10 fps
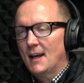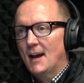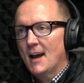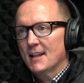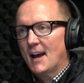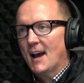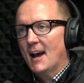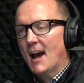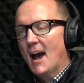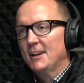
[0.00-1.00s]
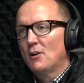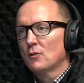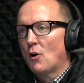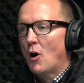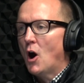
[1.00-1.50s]
I I don't
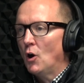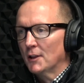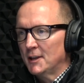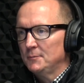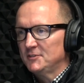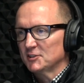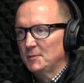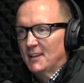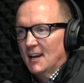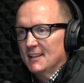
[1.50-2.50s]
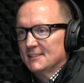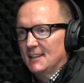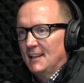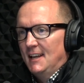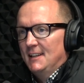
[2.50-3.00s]
go all in just because
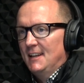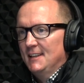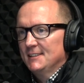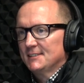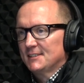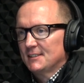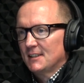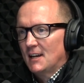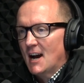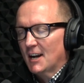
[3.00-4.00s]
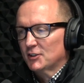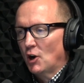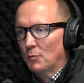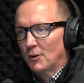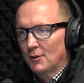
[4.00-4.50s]
it, it is
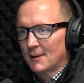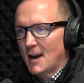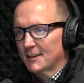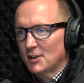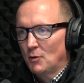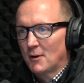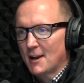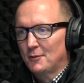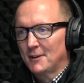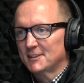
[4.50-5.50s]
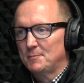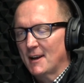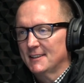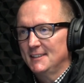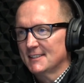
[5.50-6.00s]
October, early October. I don't expect these